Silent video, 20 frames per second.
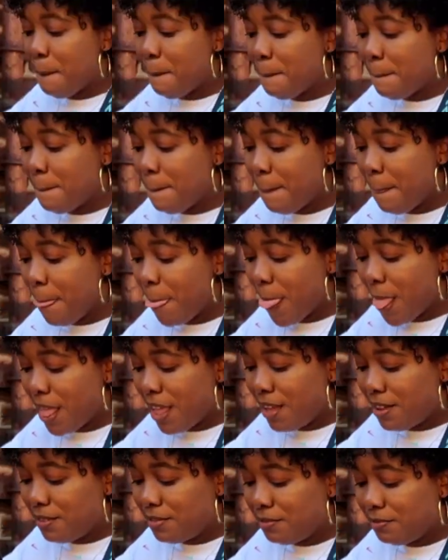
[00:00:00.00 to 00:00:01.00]

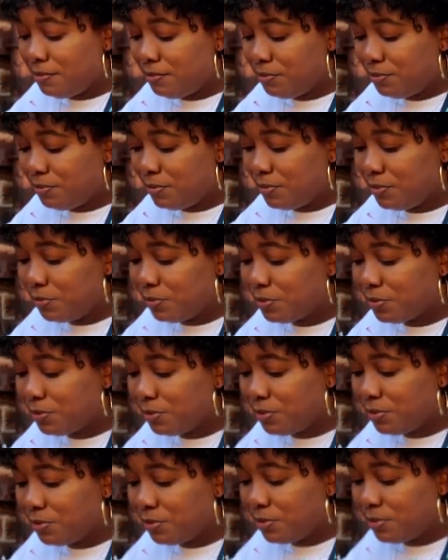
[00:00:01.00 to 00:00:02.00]

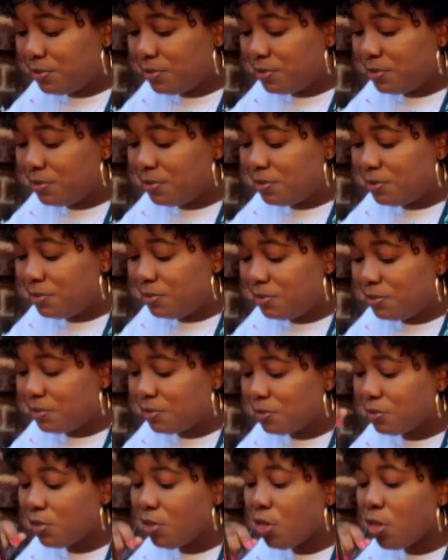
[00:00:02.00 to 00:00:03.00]

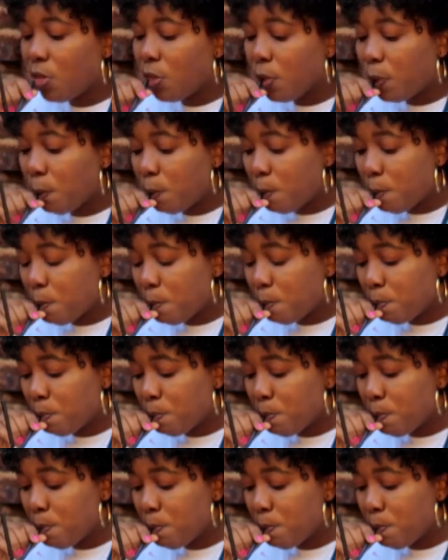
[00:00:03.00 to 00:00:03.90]
The person shown says nothing.